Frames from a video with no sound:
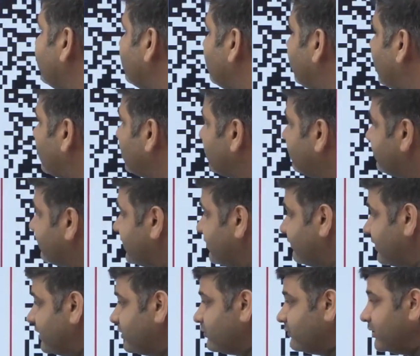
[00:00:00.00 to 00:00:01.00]
you about the free
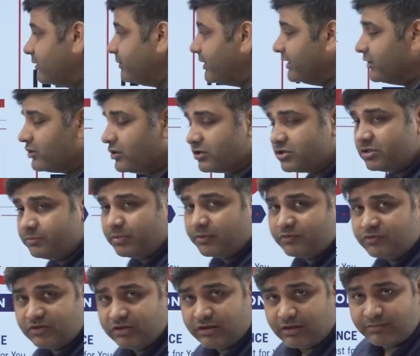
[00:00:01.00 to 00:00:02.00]
one-to-one mentorship
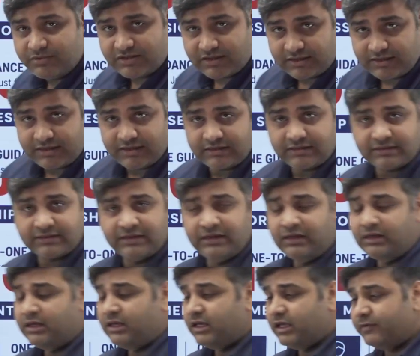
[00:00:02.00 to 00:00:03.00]
of SRIRAM IAS.
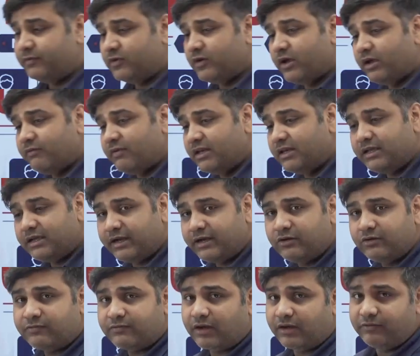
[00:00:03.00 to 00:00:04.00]
If you have any kind
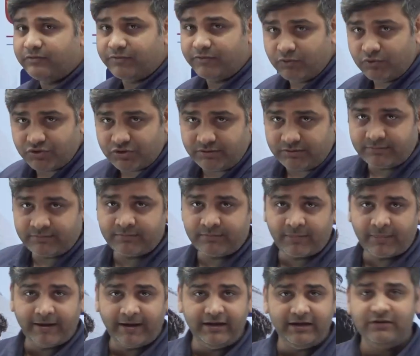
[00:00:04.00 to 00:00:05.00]
of confusion
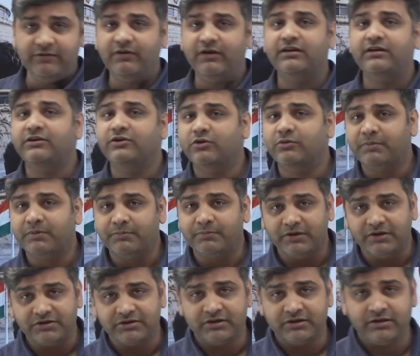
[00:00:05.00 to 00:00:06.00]
anywhere in your
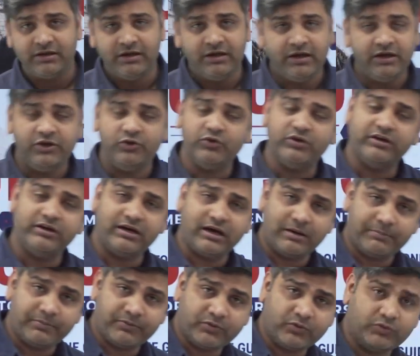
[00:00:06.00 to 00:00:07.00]
preparation, you can
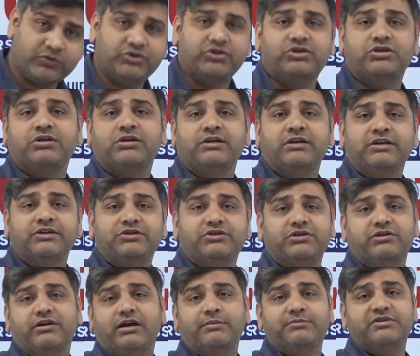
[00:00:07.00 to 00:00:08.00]
approach
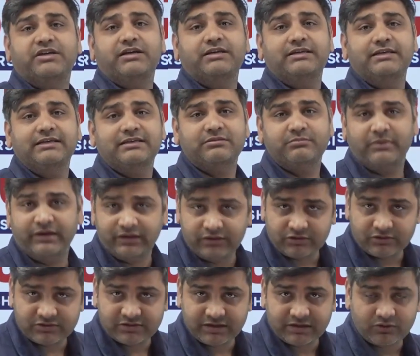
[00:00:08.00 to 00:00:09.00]
SRIRAM IAS
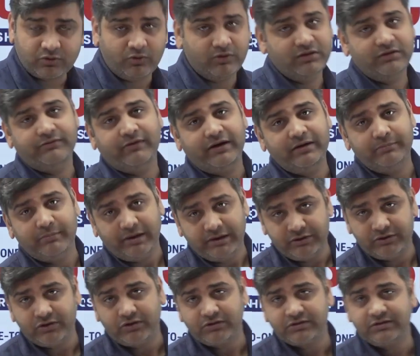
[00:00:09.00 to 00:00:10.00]
mentors. They are qualified
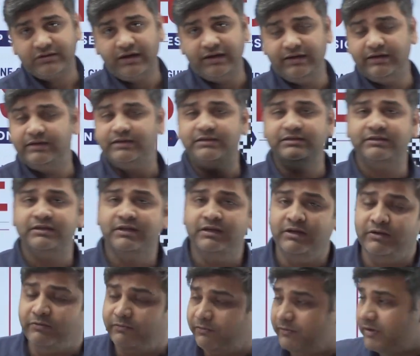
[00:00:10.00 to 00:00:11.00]
mentors and it is
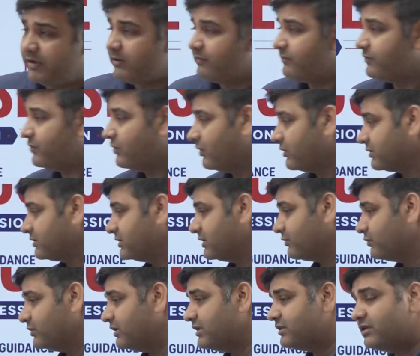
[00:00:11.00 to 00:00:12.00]
free of cost. The
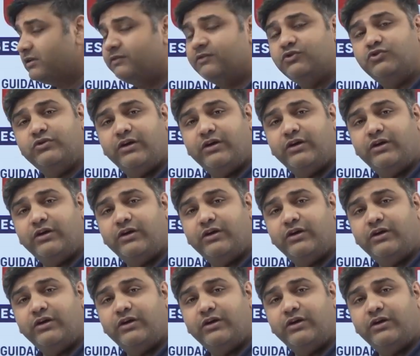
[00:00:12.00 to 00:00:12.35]
only thing which you